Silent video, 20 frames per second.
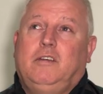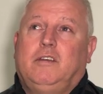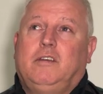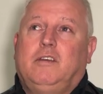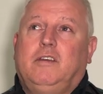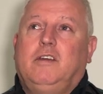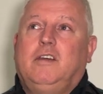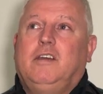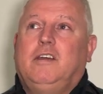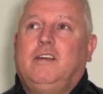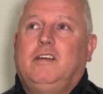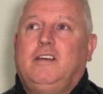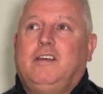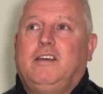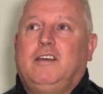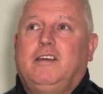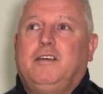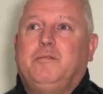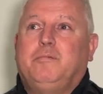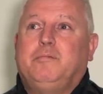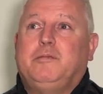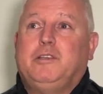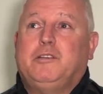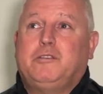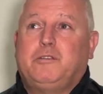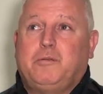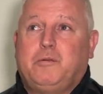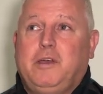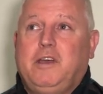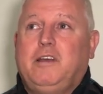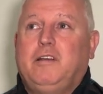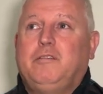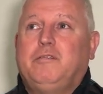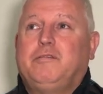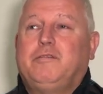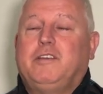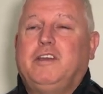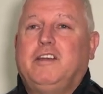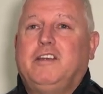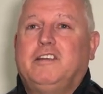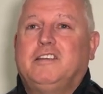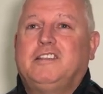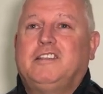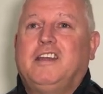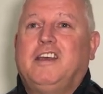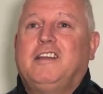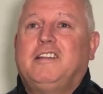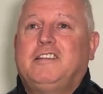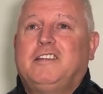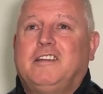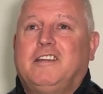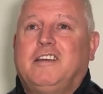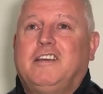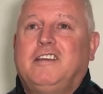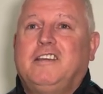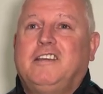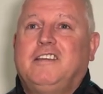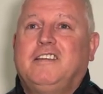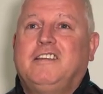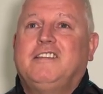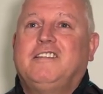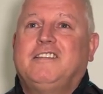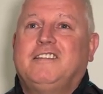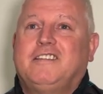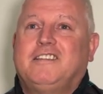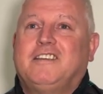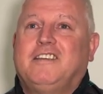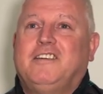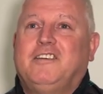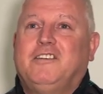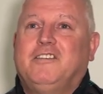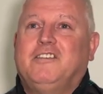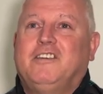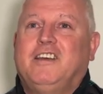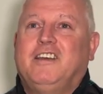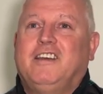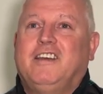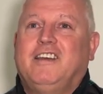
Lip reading: Yeah, he's 12 years dead today. So,